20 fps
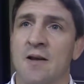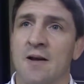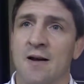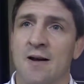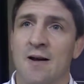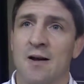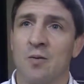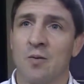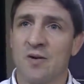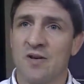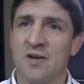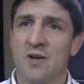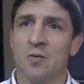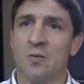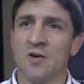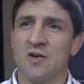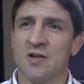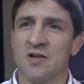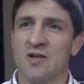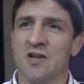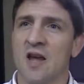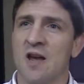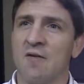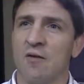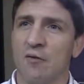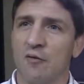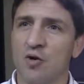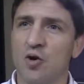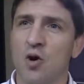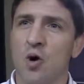Uh, we did. We just
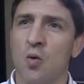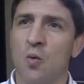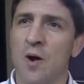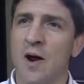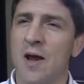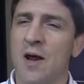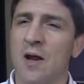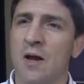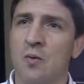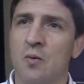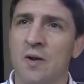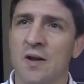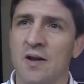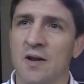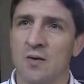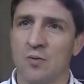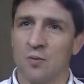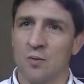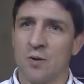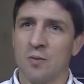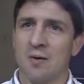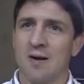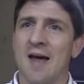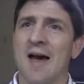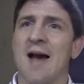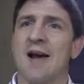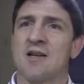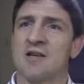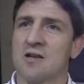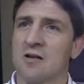gave a few away. We, we
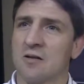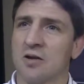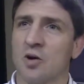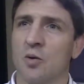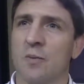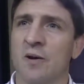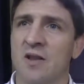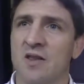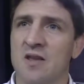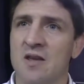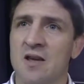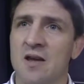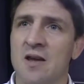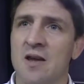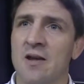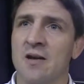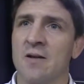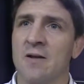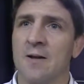relaxed a little bit at the end.